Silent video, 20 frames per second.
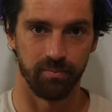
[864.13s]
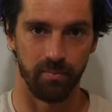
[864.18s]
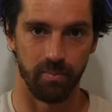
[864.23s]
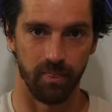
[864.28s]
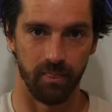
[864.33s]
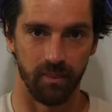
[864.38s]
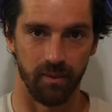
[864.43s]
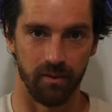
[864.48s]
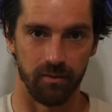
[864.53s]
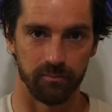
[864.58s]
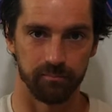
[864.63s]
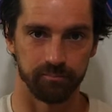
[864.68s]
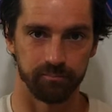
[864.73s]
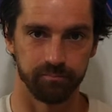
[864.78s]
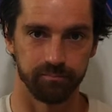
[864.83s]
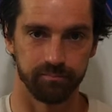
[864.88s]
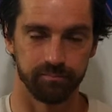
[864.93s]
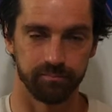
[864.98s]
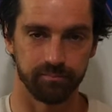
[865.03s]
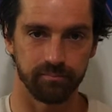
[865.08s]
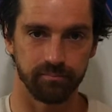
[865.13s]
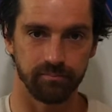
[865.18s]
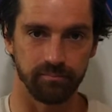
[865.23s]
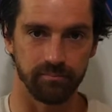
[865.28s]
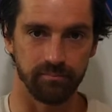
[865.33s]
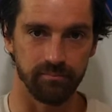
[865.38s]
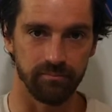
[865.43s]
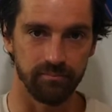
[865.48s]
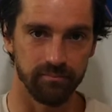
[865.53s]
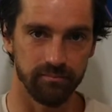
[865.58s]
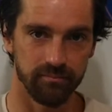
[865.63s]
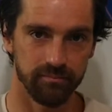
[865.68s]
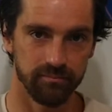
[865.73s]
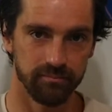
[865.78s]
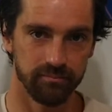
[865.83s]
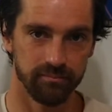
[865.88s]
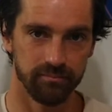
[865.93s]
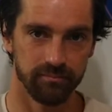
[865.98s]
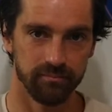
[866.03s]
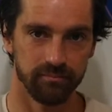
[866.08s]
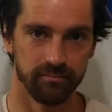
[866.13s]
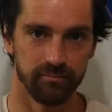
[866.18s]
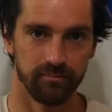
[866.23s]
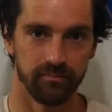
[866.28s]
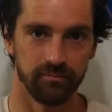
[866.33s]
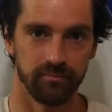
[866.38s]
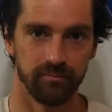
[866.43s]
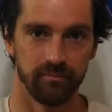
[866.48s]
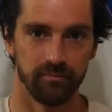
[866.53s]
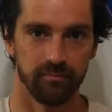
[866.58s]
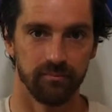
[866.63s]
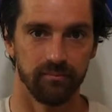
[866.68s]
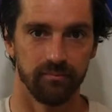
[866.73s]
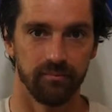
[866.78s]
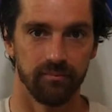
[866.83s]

(no one is talking)